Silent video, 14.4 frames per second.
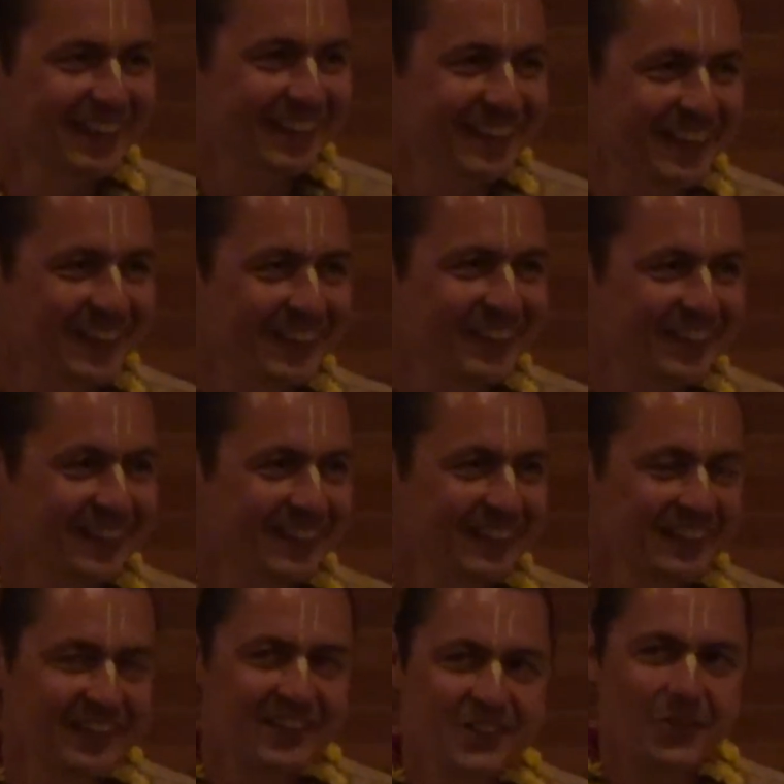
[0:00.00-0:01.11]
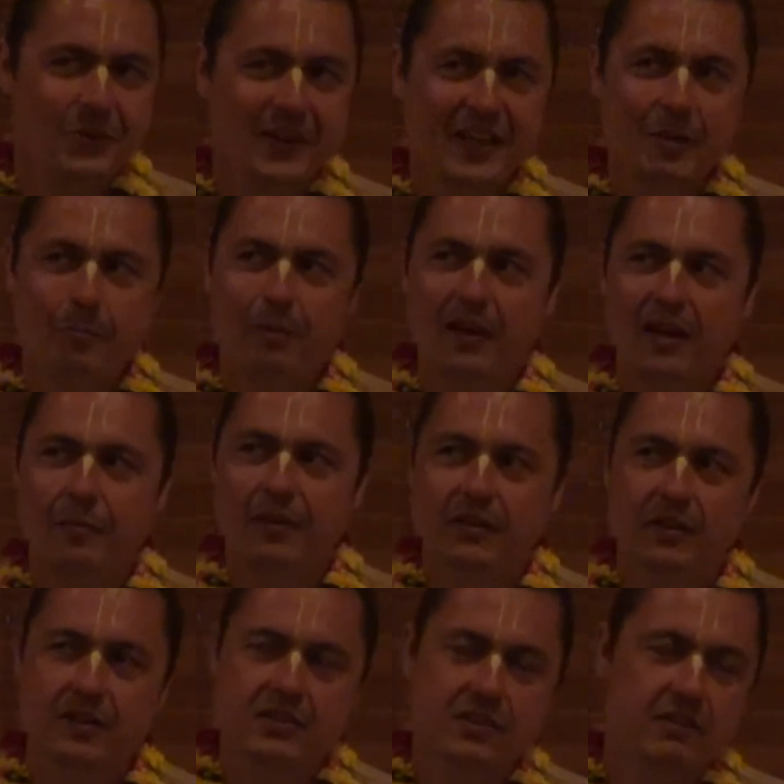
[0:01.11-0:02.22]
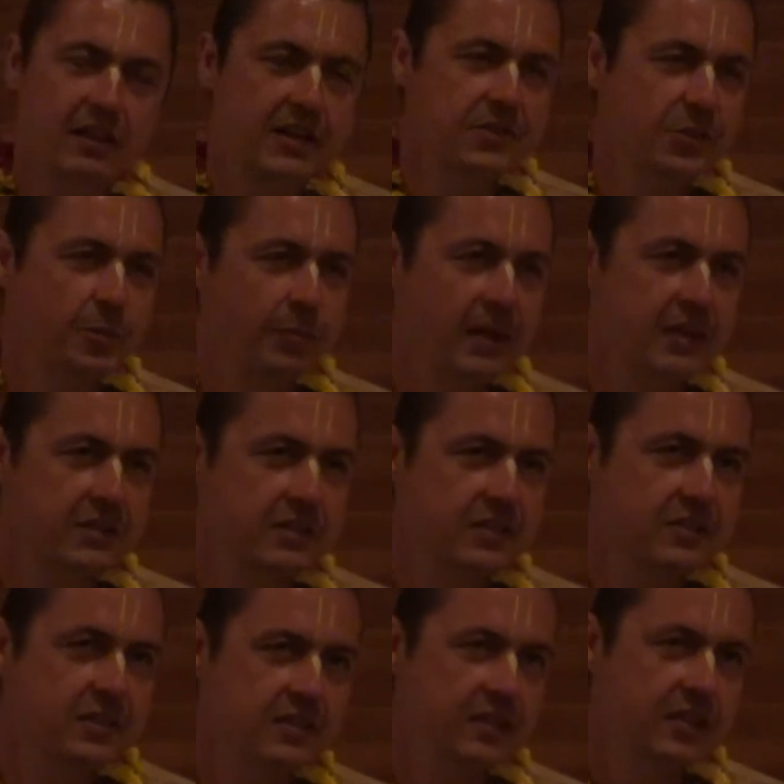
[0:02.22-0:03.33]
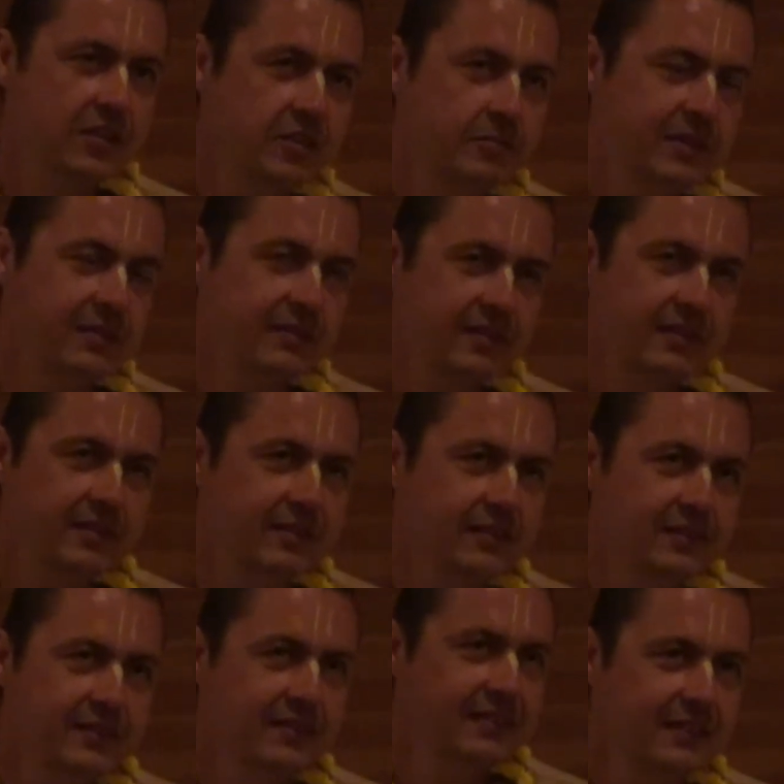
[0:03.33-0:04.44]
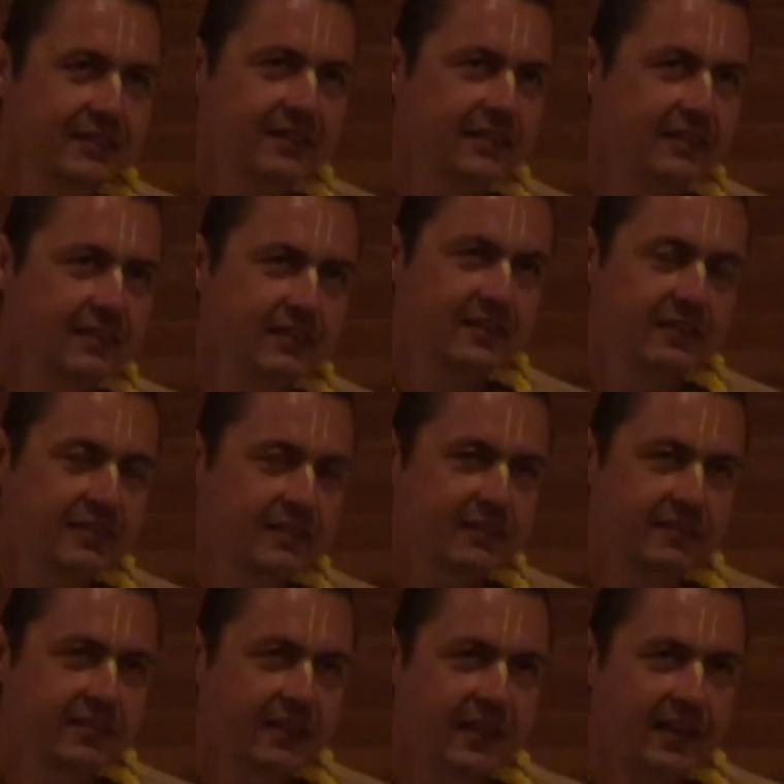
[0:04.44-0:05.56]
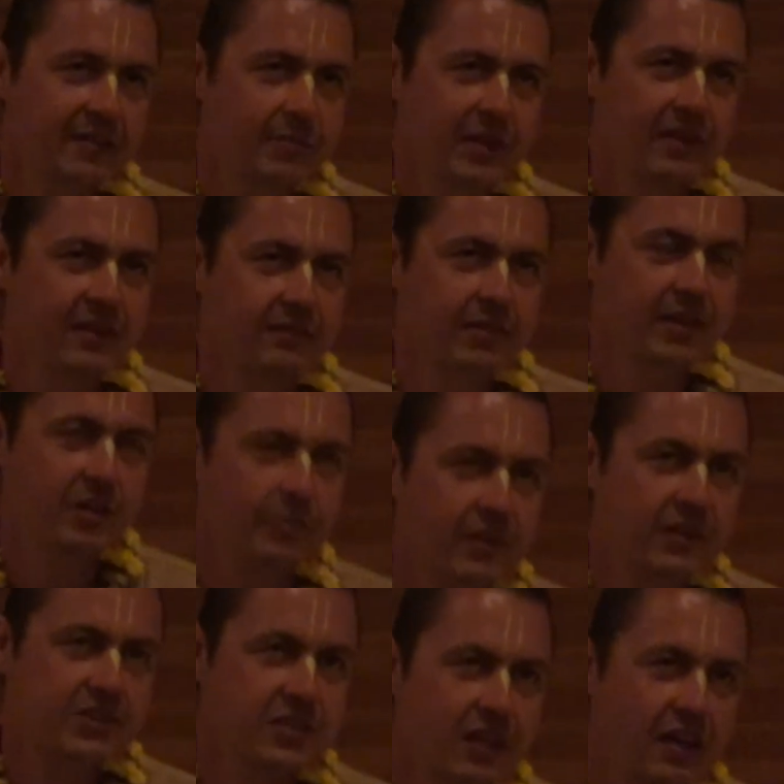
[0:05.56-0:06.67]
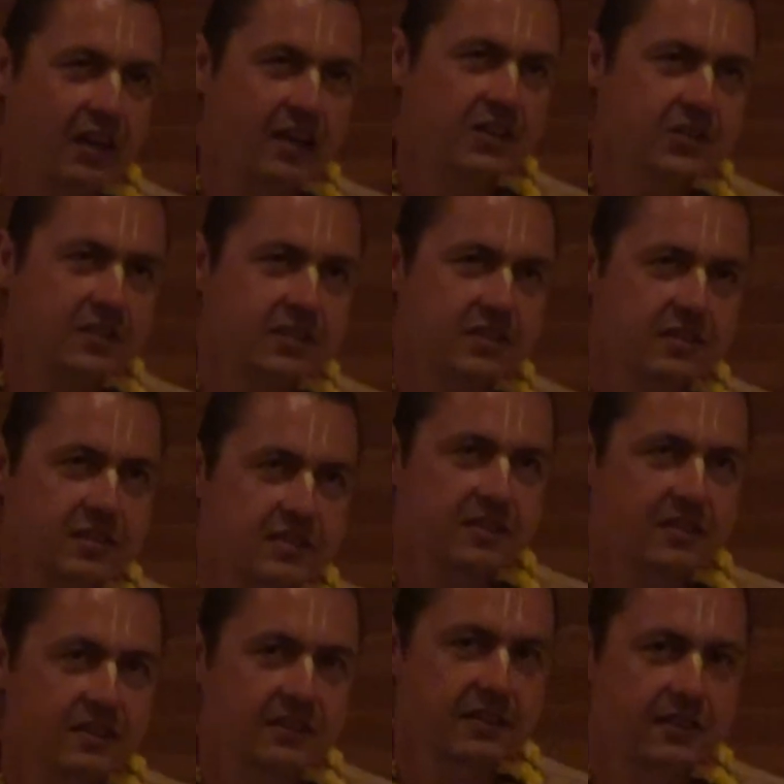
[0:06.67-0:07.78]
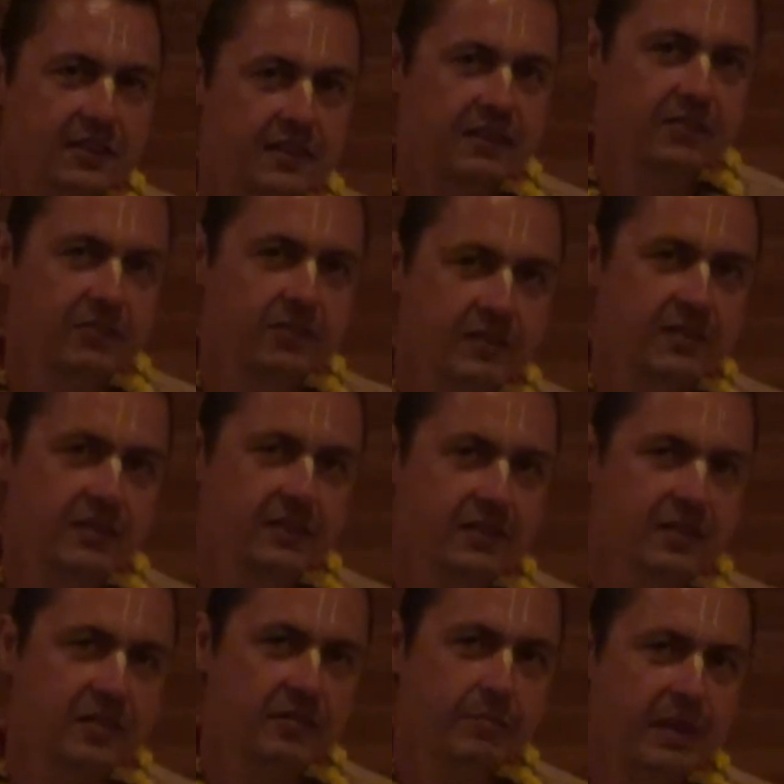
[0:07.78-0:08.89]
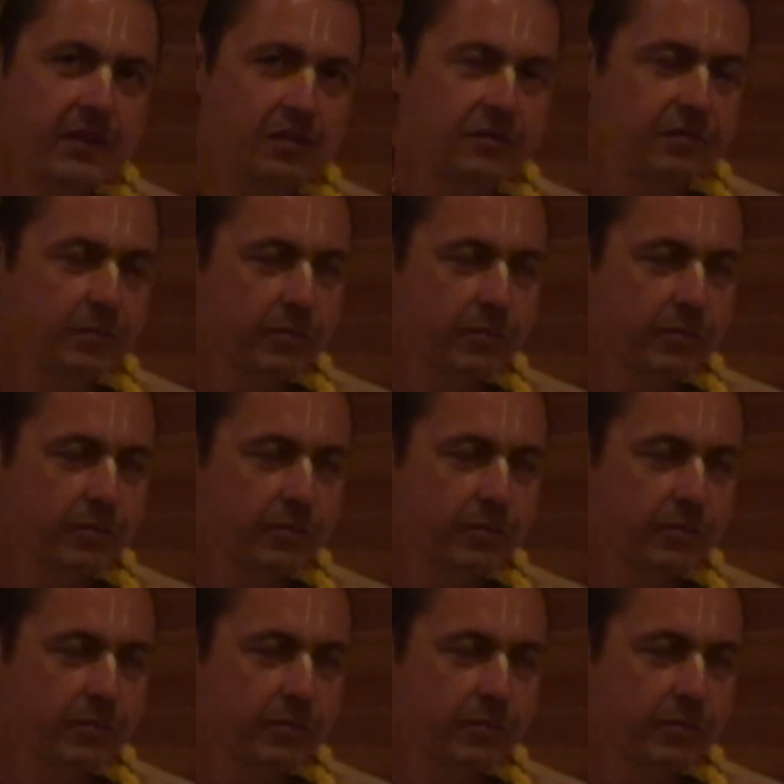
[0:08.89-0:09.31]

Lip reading: You know? So we can blame it, oh, it's a gradual process, but you can become Krishna conscious in a matter of a